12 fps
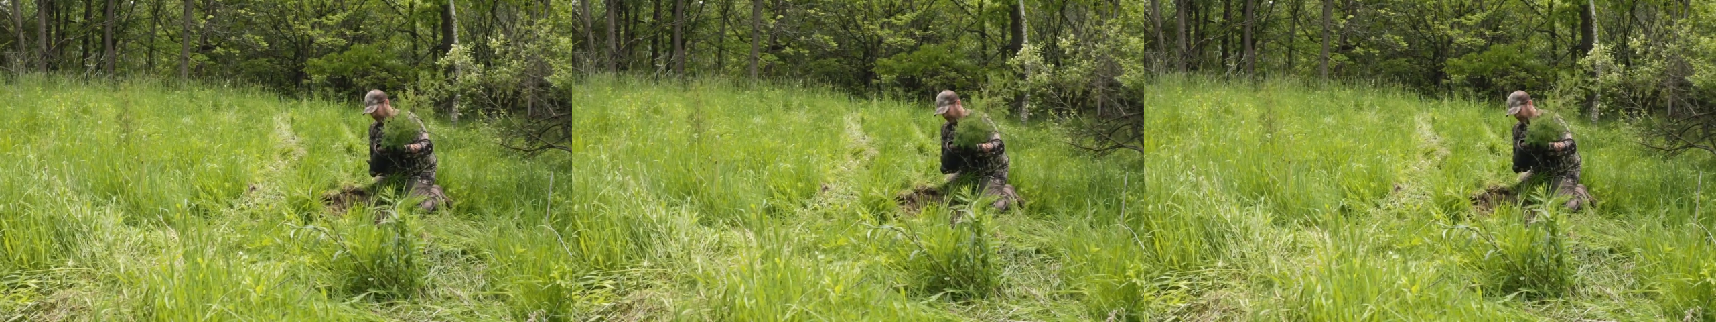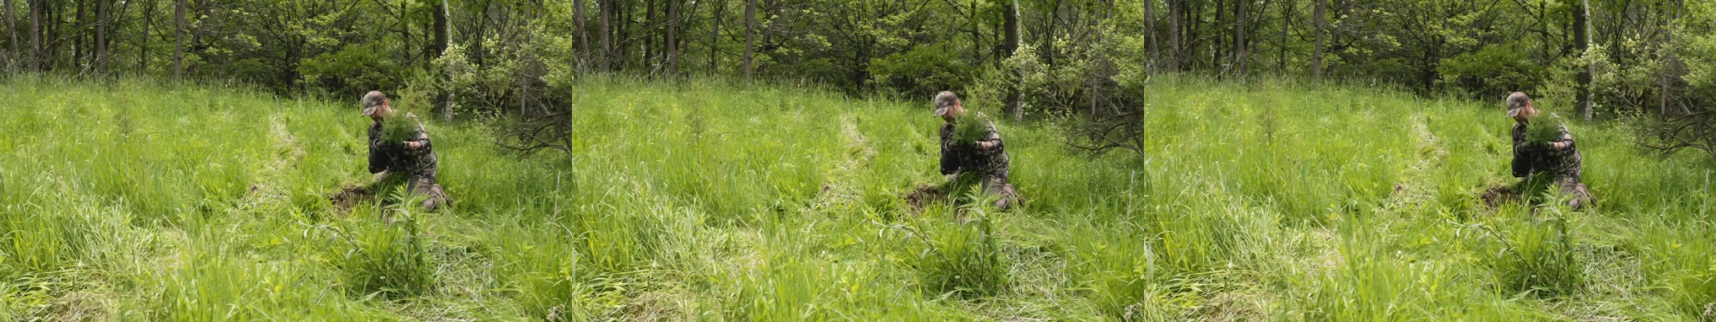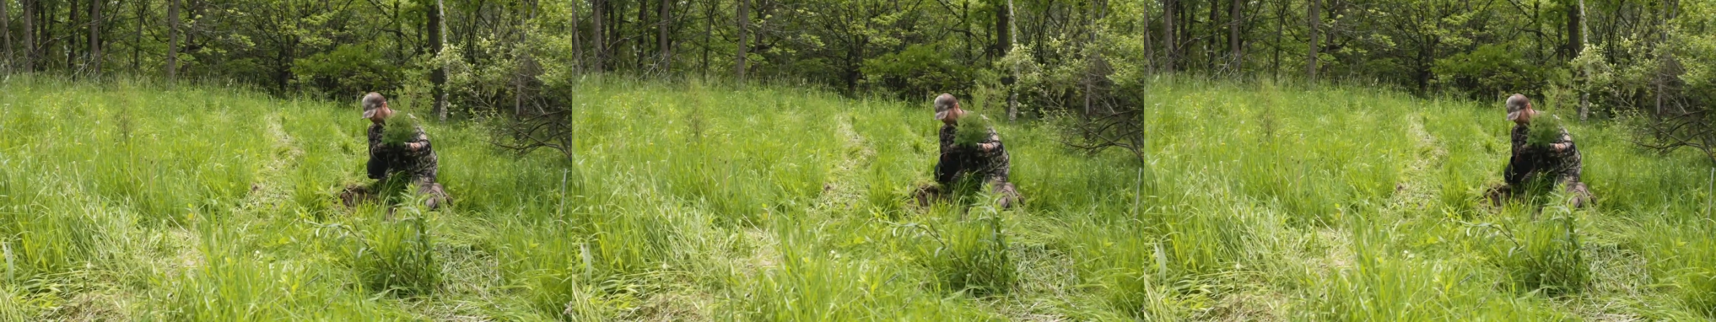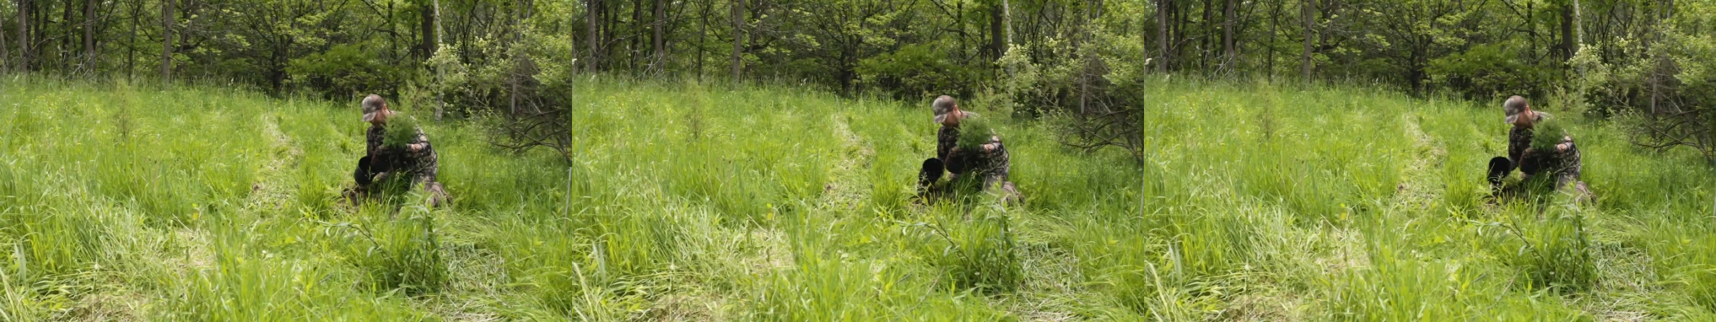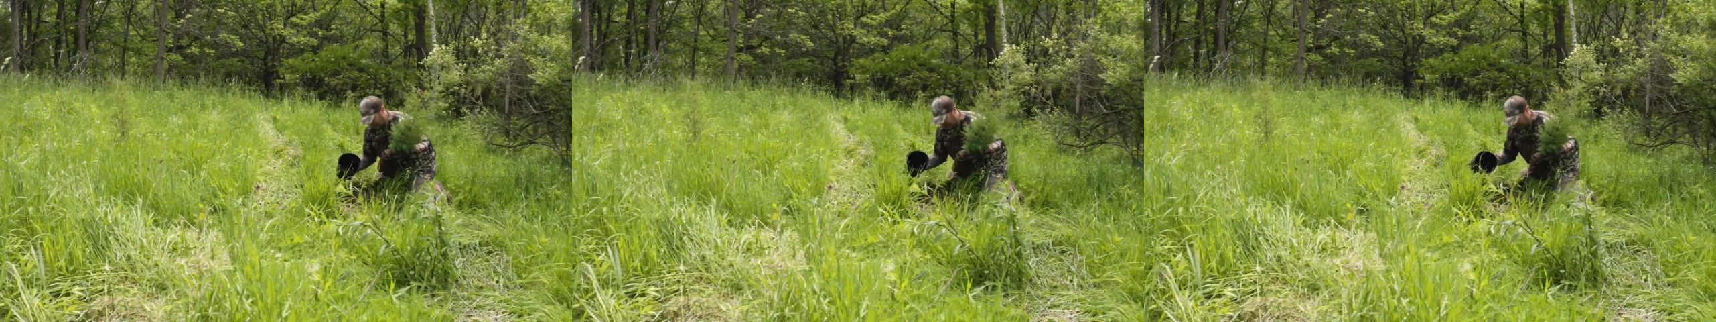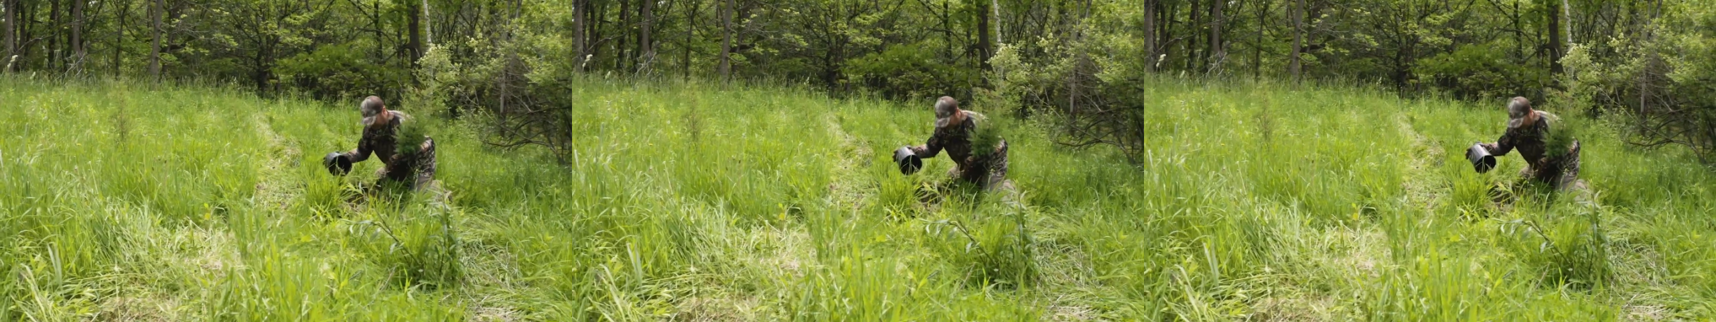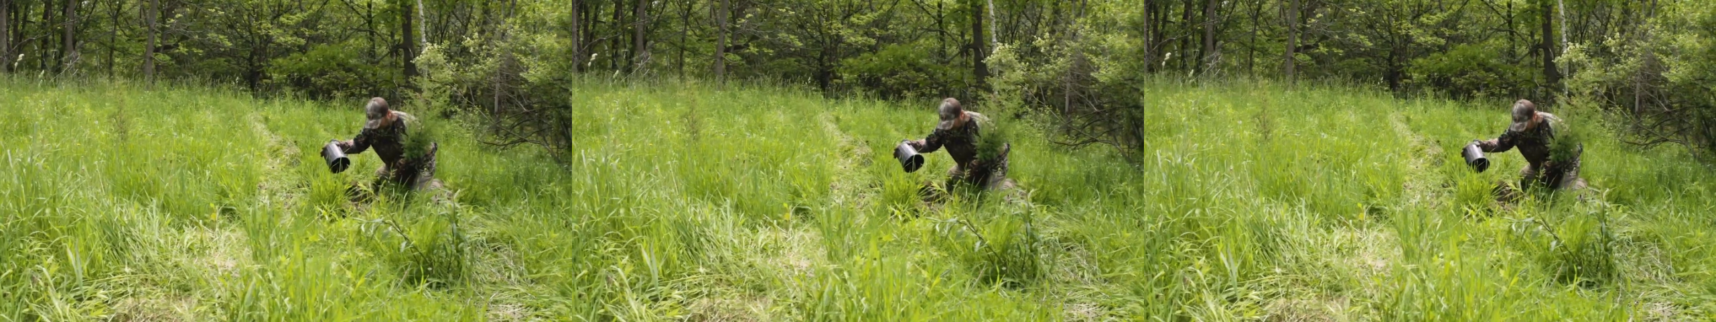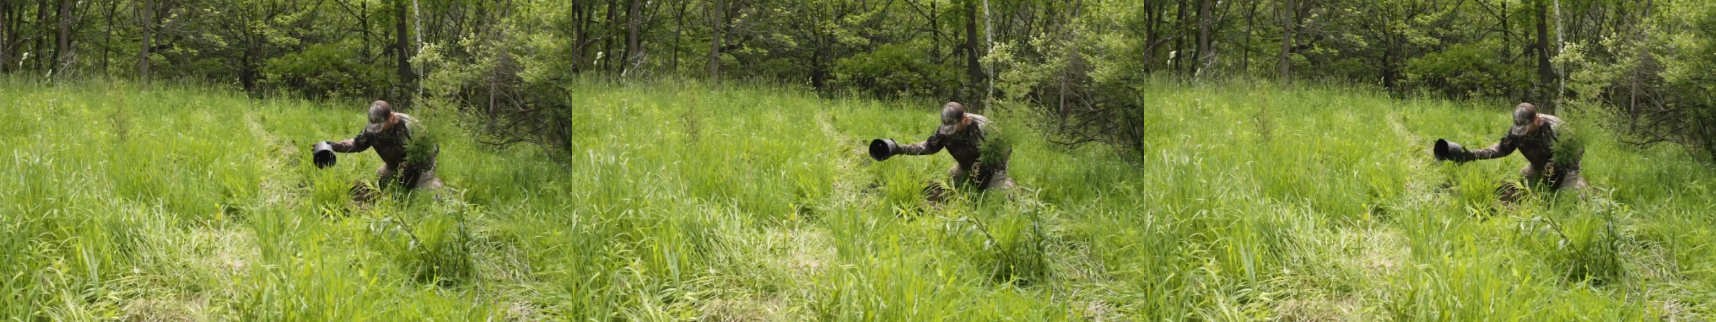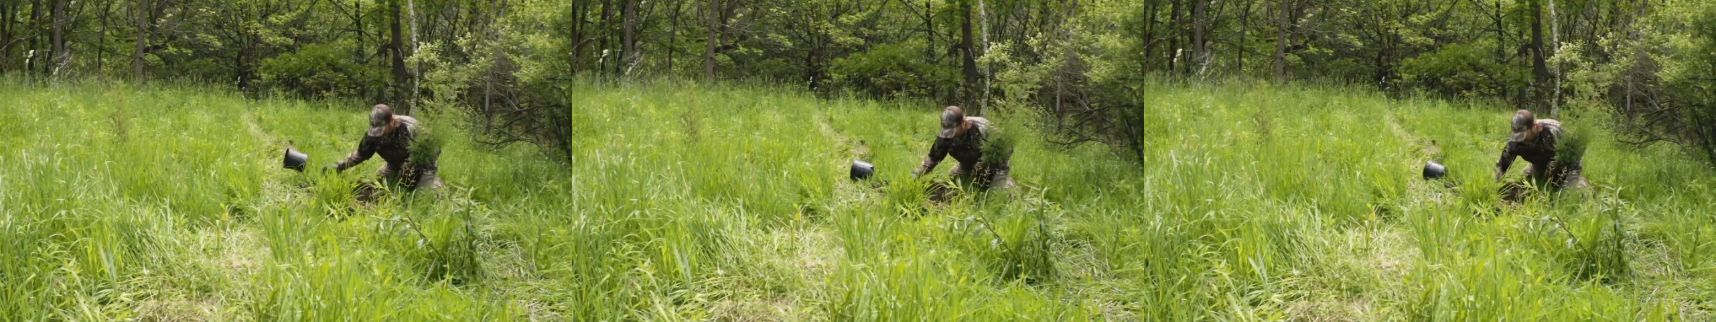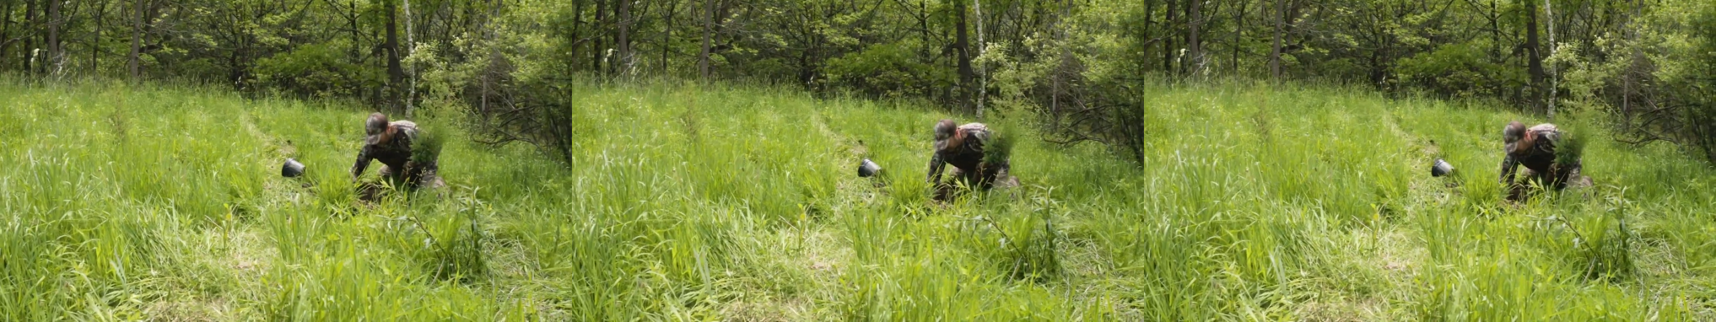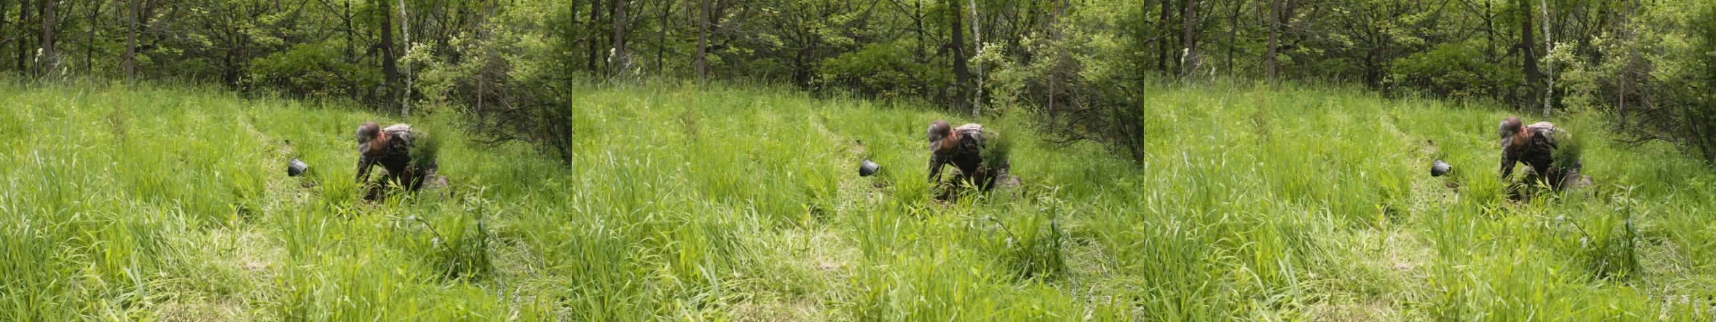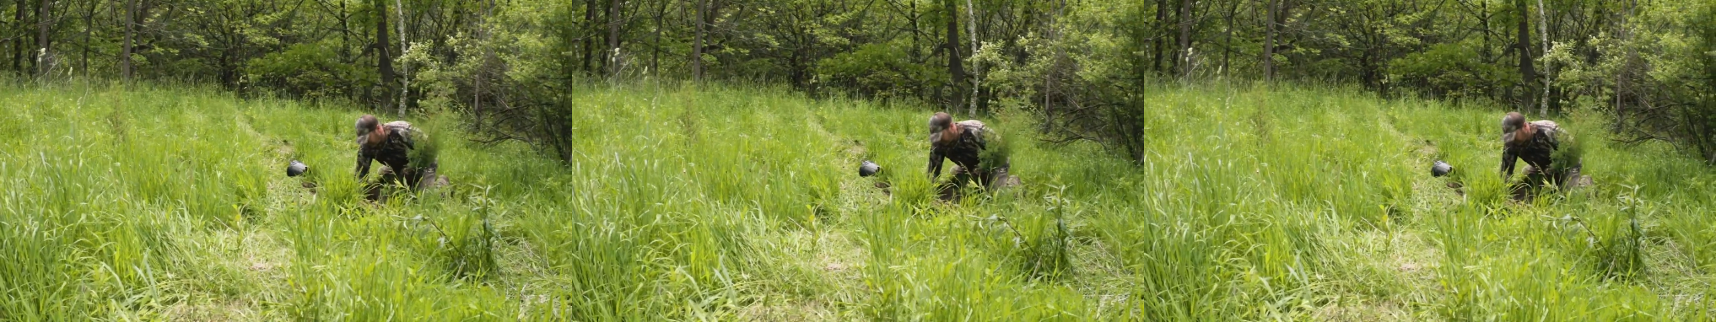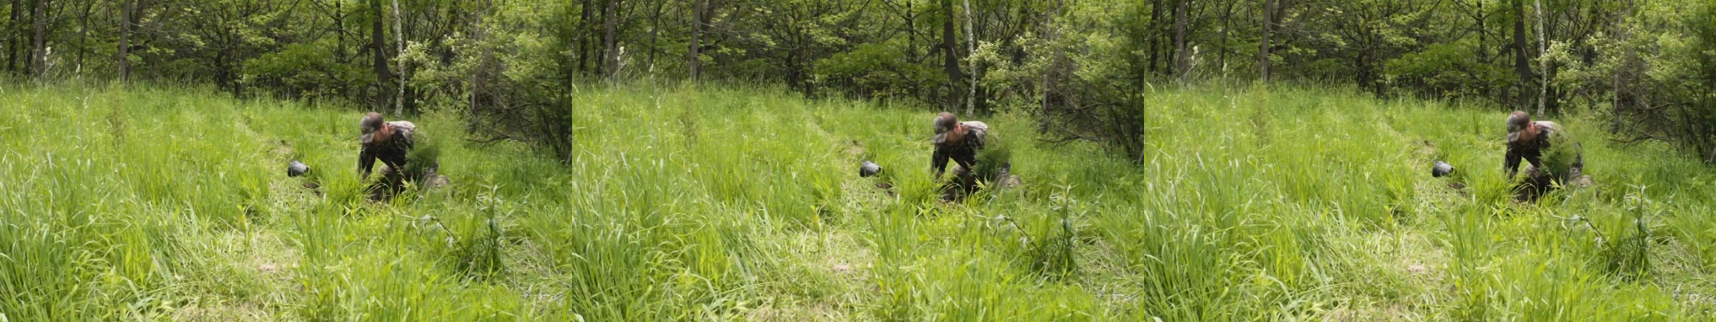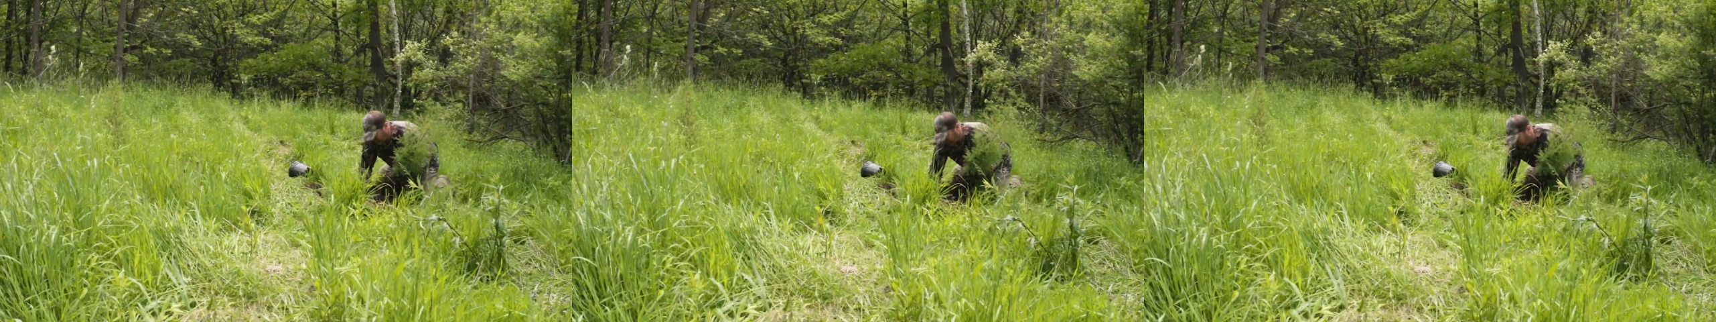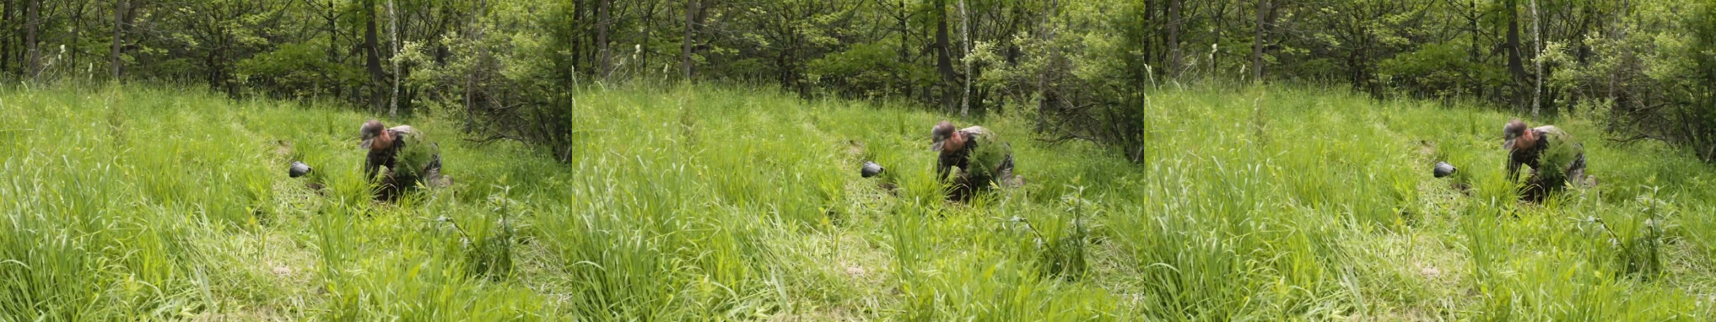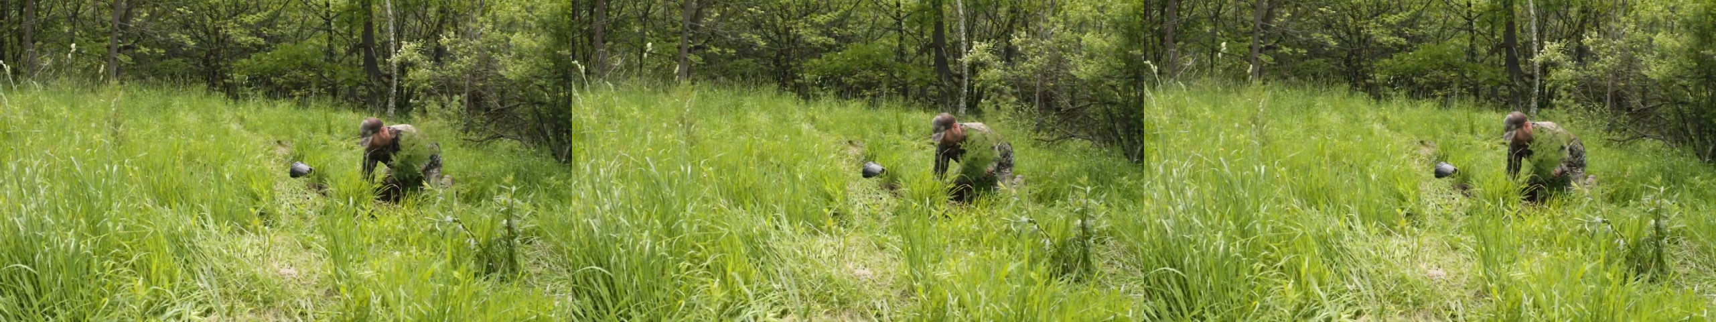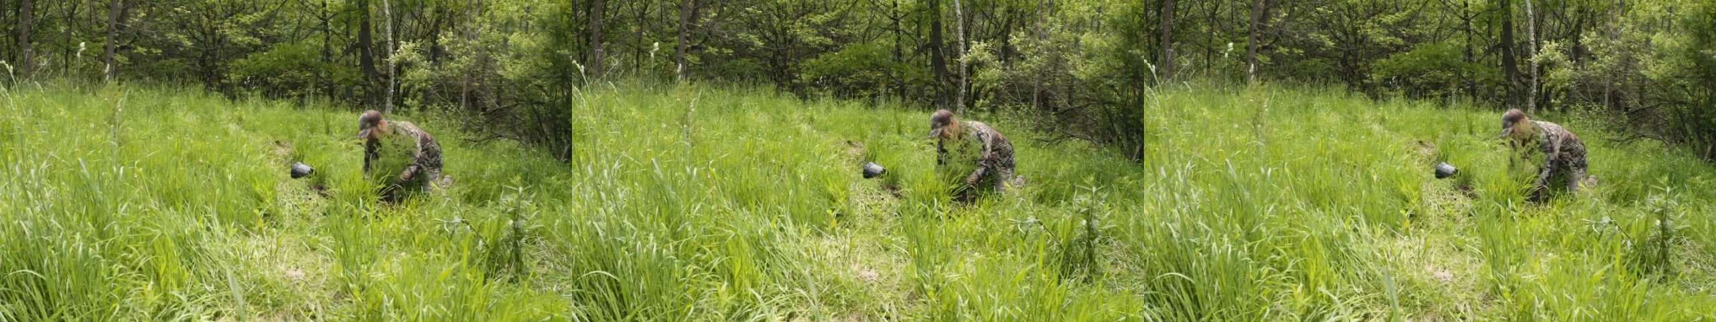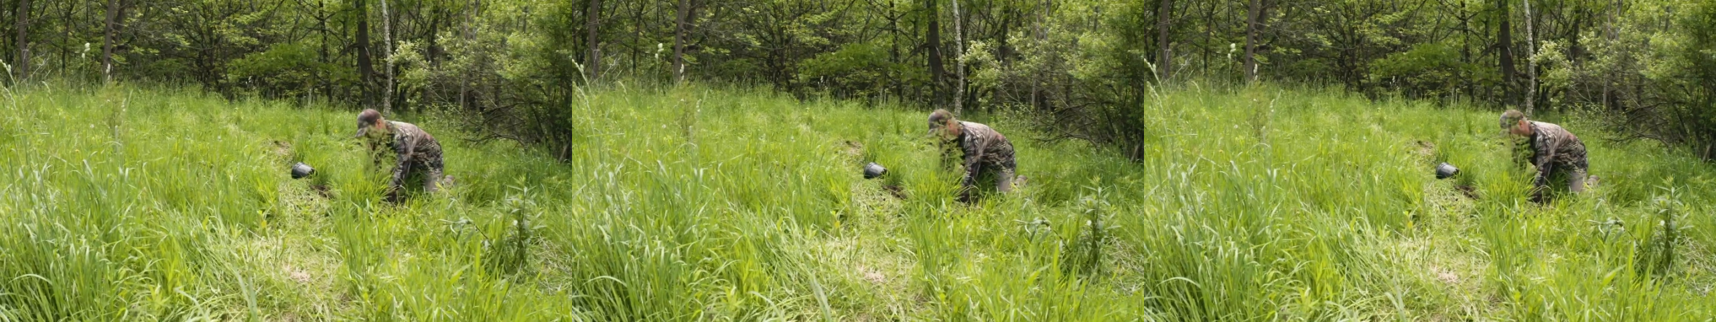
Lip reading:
Nobody's mouth can be seen.